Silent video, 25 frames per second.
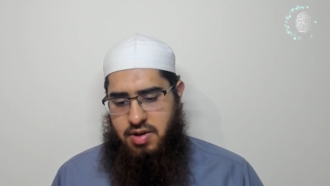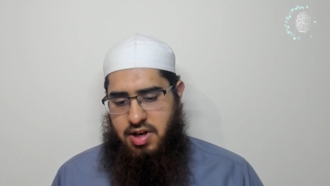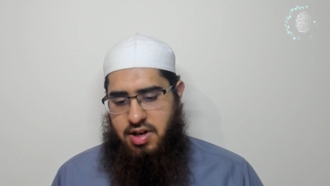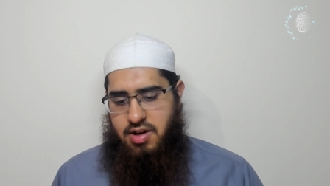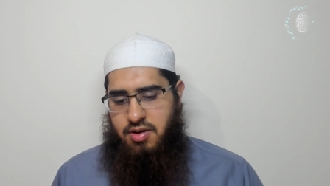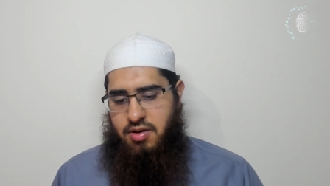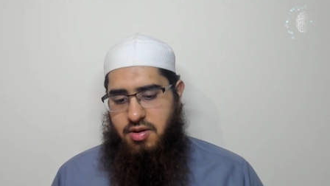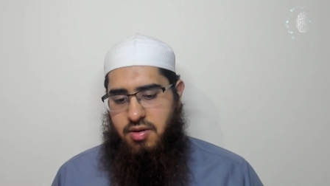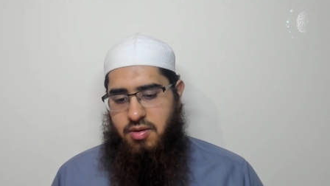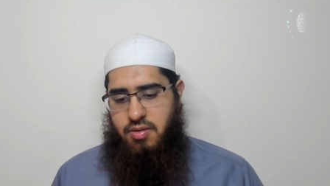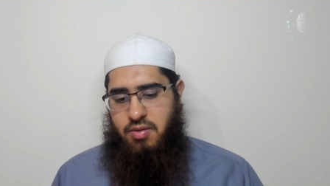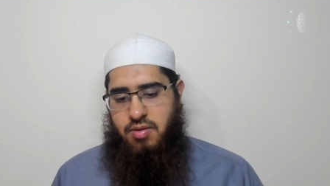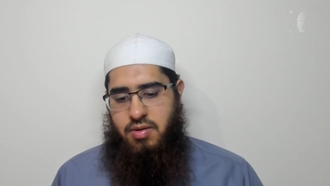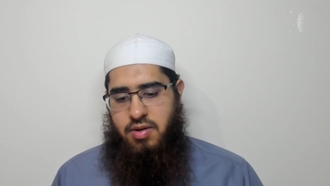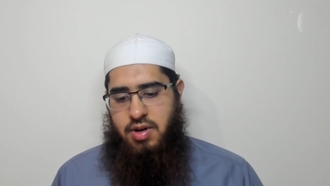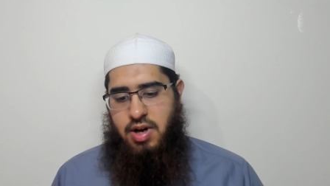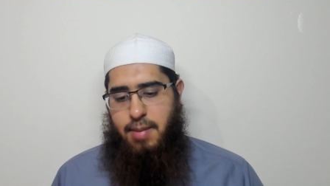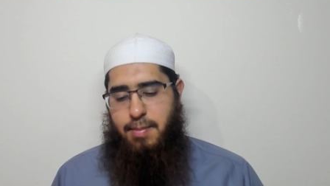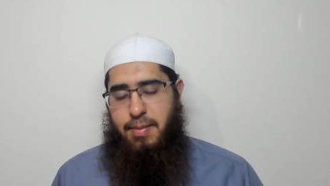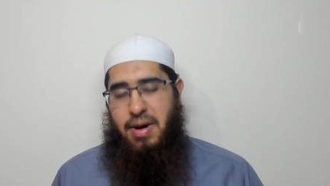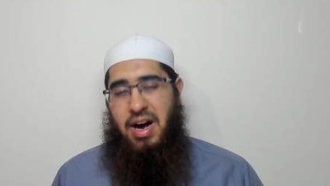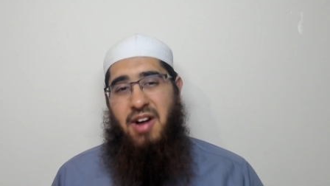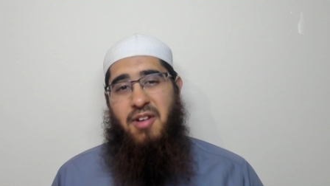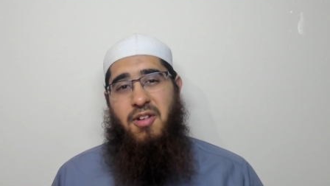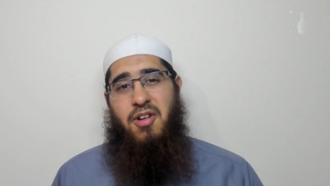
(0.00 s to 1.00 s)
know,
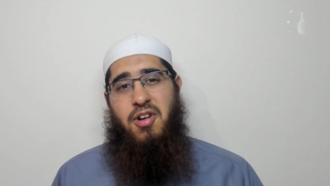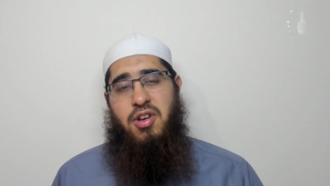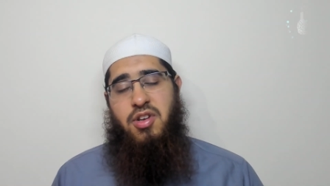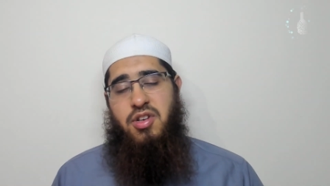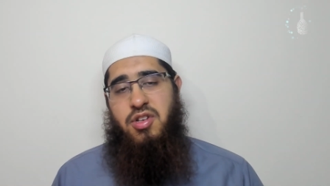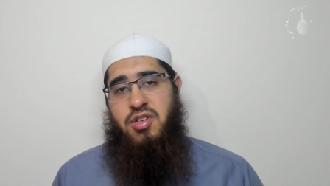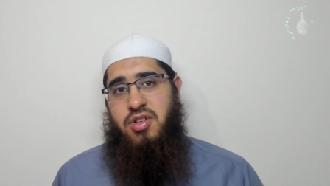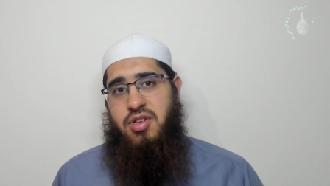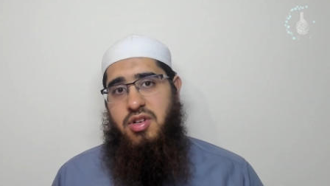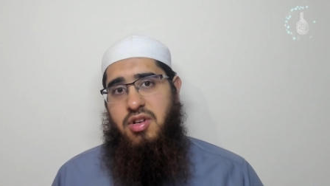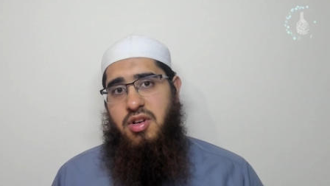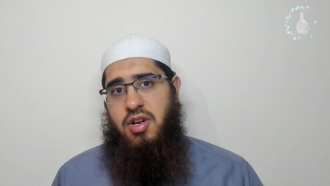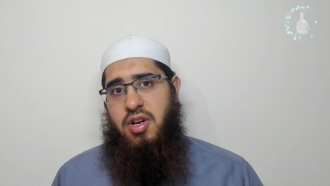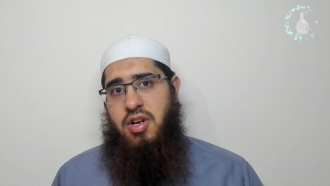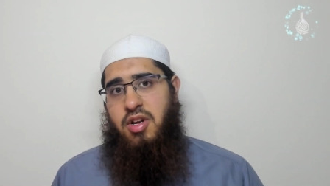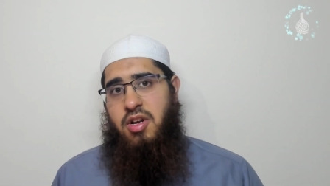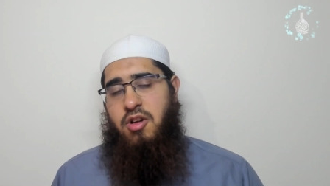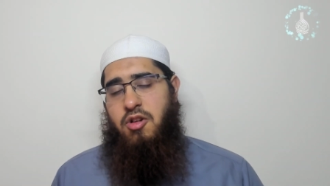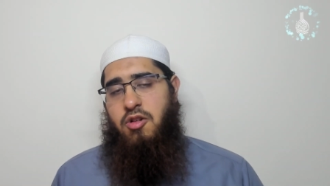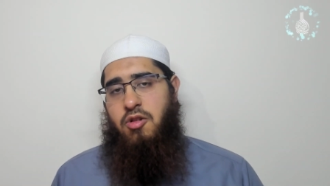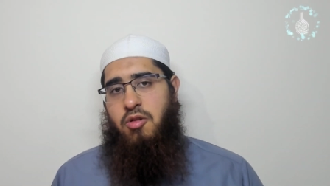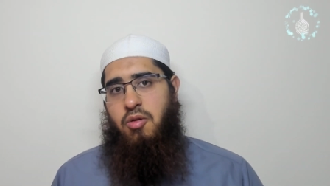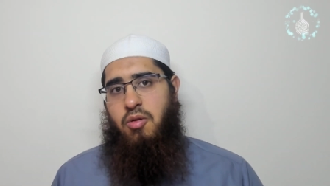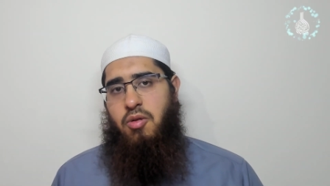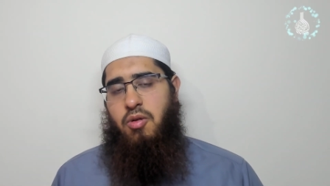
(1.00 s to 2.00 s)
apparent,
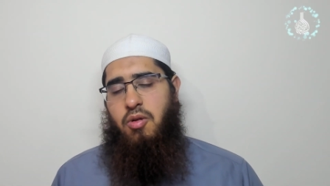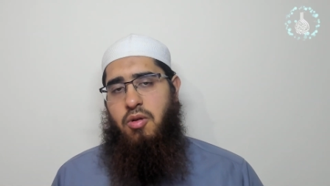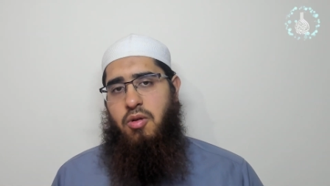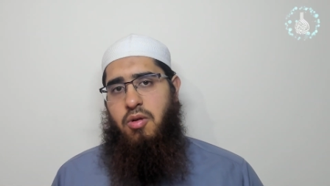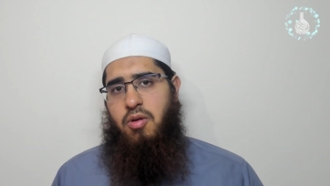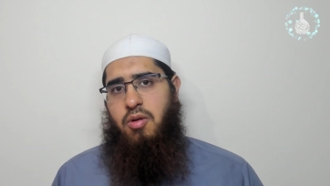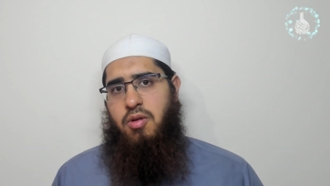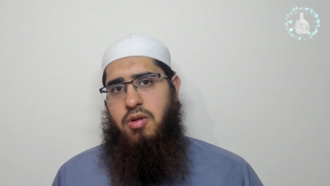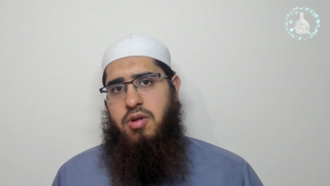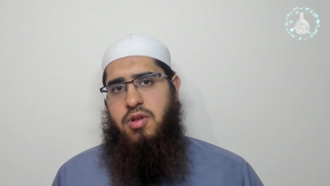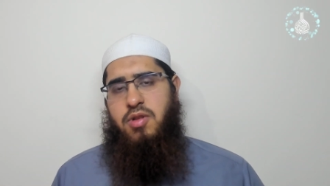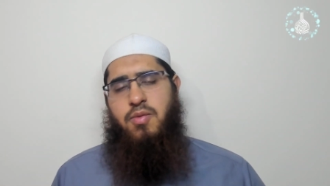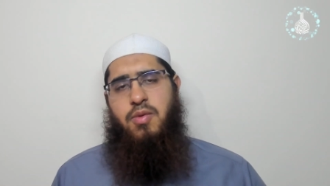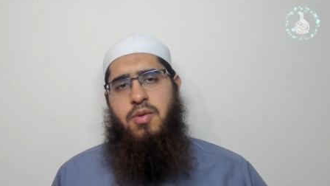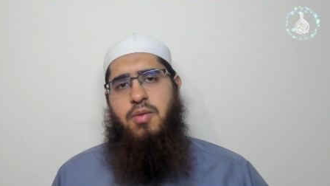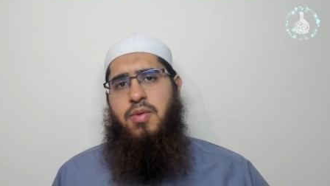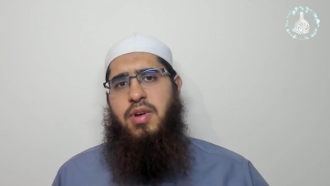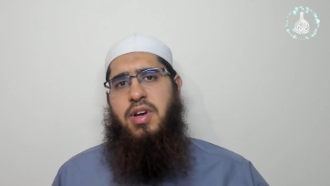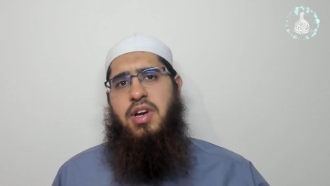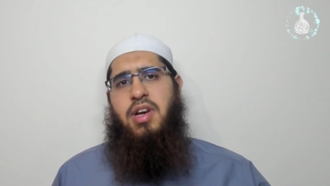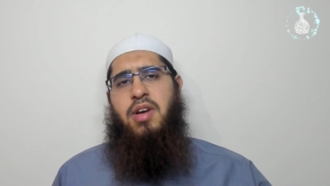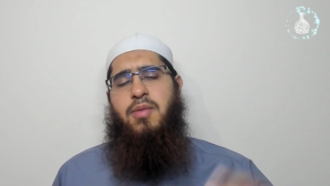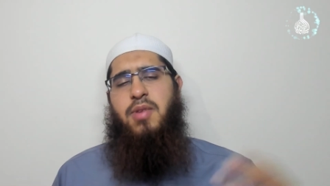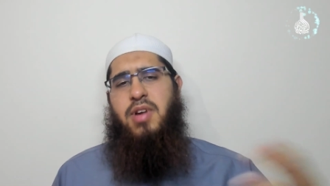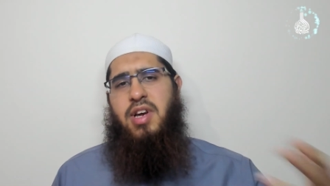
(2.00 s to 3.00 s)
or
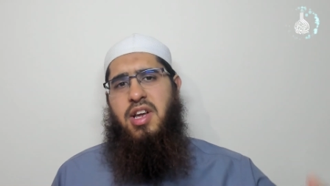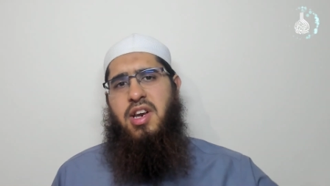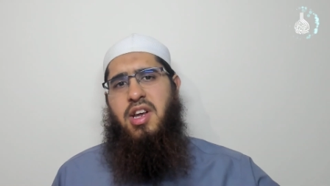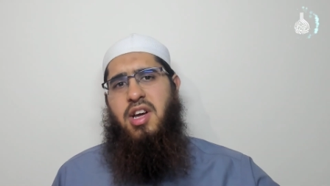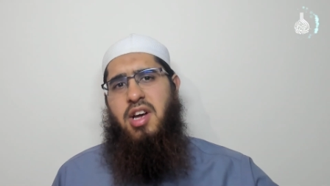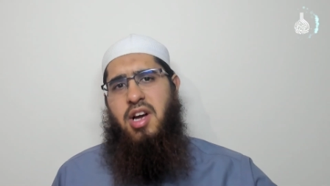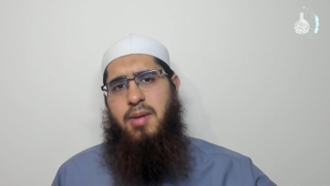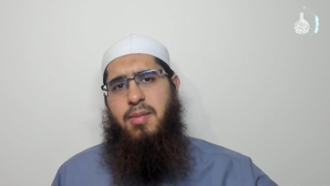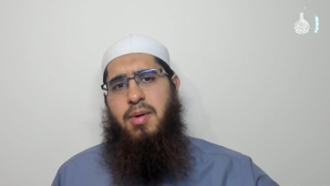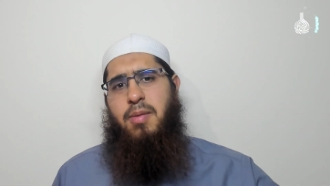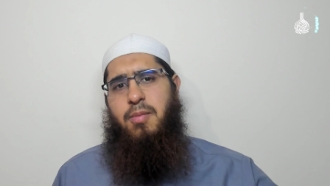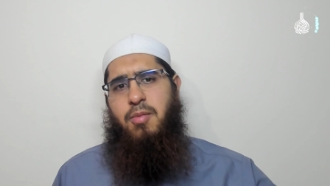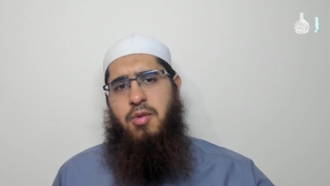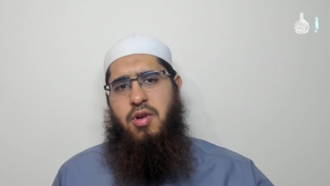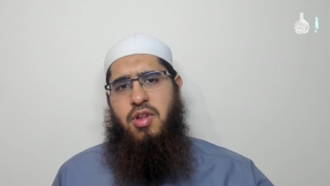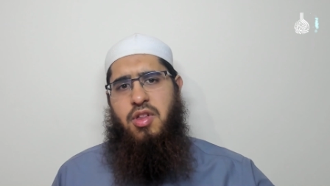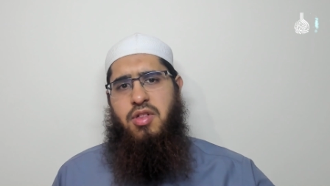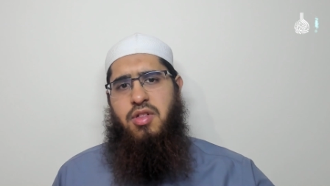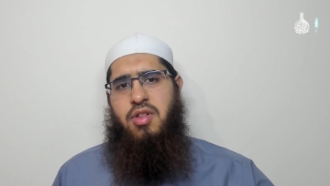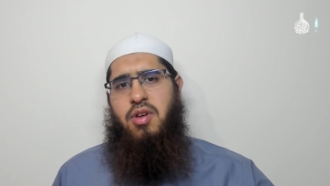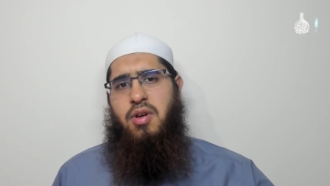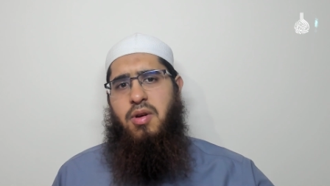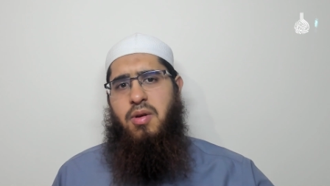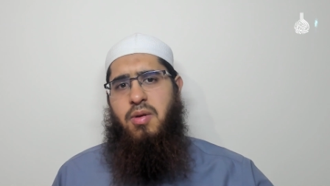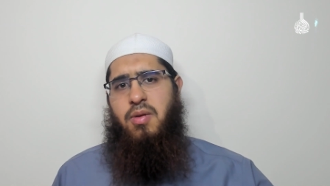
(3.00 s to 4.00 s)
we're going to come up
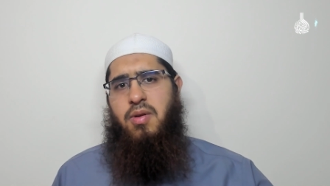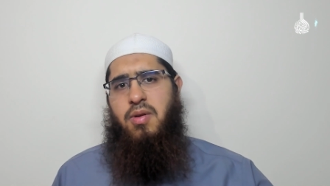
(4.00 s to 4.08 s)
with,